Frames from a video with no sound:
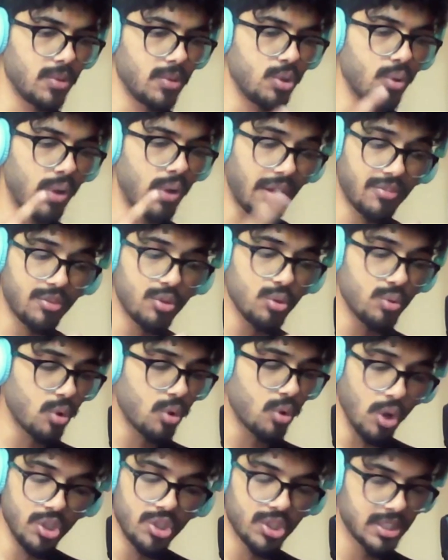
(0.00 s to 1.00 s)
You have to
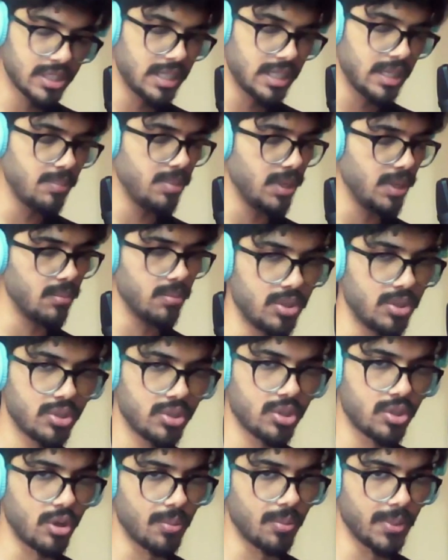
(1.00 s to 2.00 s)
consciously be to
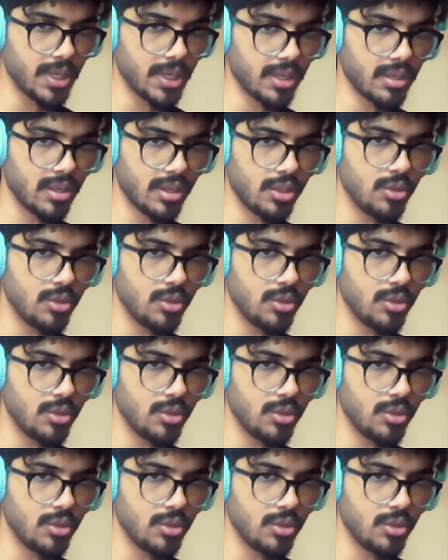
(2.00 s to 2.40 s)
stop it.